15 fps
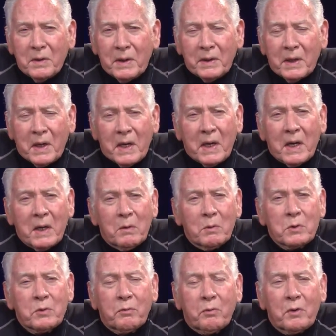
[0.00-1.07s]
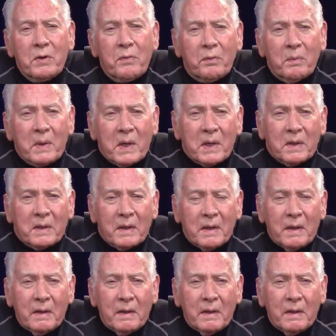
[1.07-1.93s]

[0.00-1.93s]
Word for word: and the air is free from heat.